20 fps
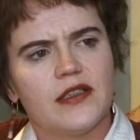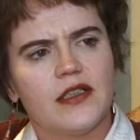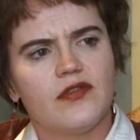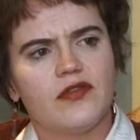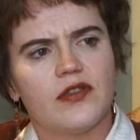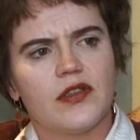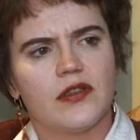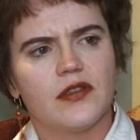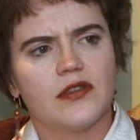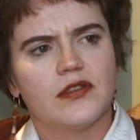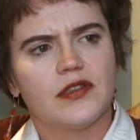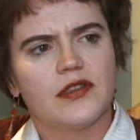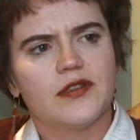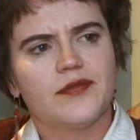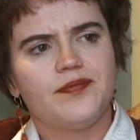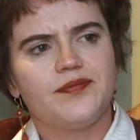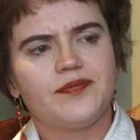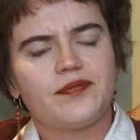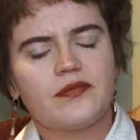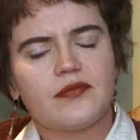
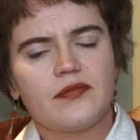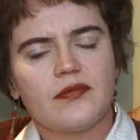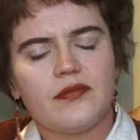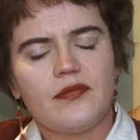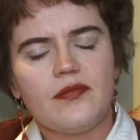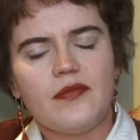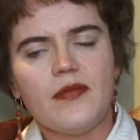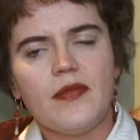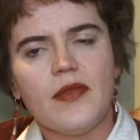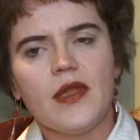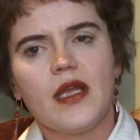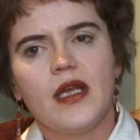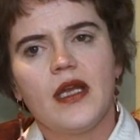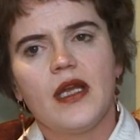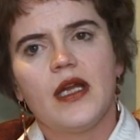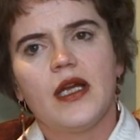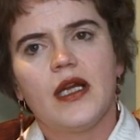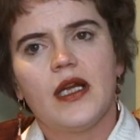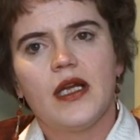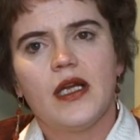difficult.
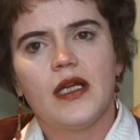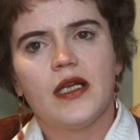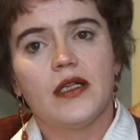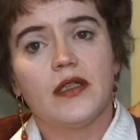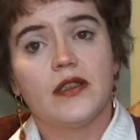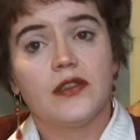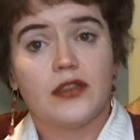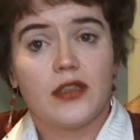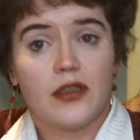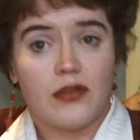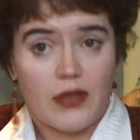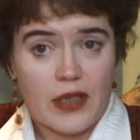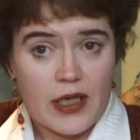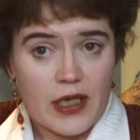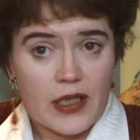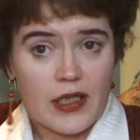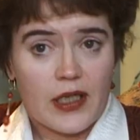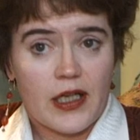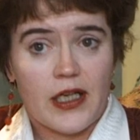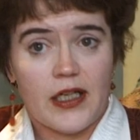So
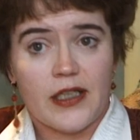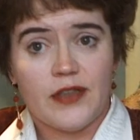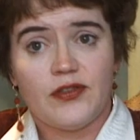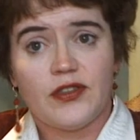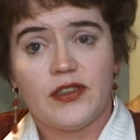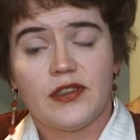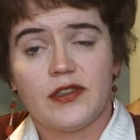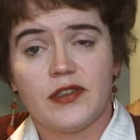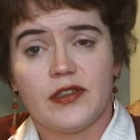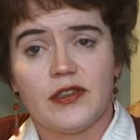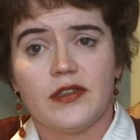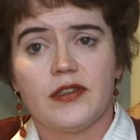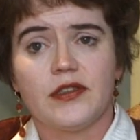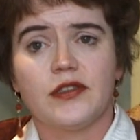archives,